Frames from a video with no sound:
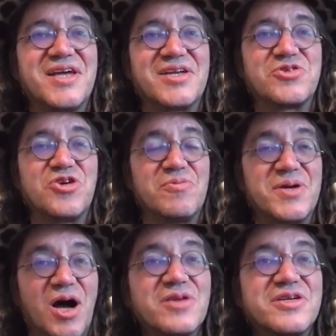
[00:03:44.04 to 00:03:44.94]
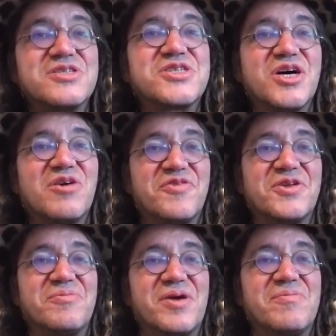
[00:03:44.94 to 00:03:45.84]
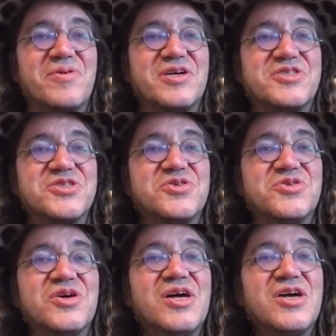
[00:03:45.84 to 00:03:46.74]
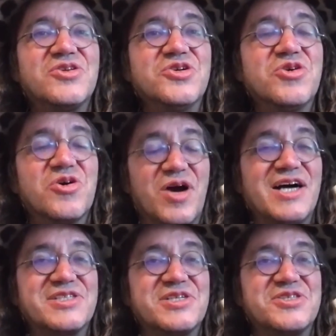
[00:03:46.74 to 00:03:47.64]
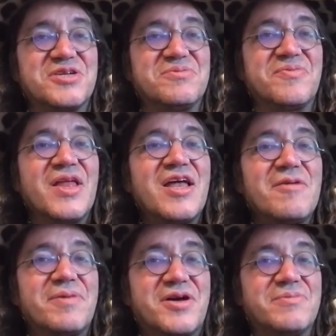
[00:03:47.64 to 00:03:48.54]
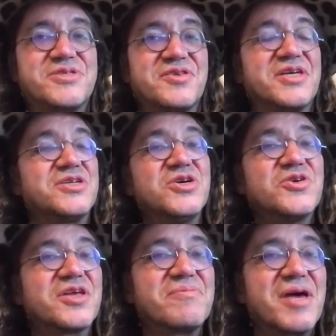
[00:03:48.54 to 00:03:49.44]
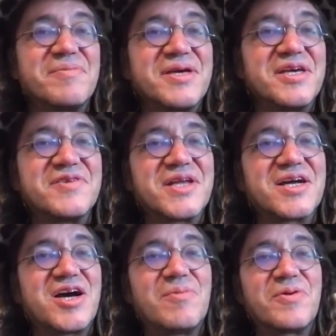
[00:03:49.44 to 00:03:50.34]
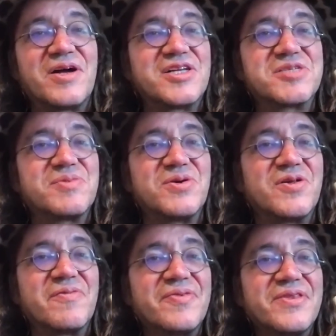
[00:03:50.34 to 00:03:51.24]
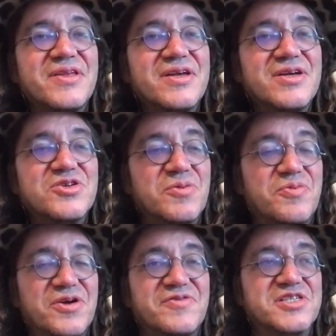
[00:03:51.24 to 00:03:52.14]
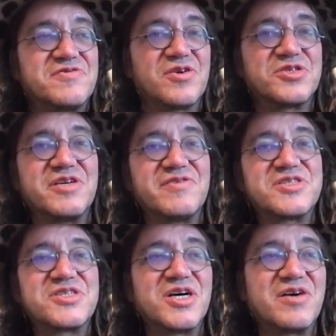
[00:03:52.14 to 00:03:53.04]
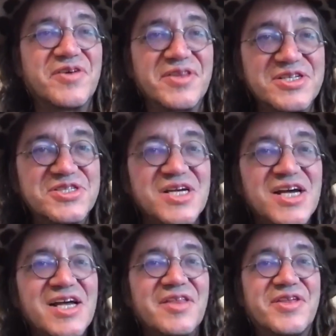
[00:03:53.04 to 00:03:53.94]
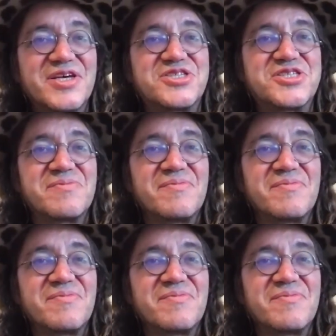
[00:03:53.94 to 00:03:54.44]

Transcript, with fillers: it and grow beyond itself and embrace new new horizons and become something new that may be even incomprehensible to the previous version of itself. And this, this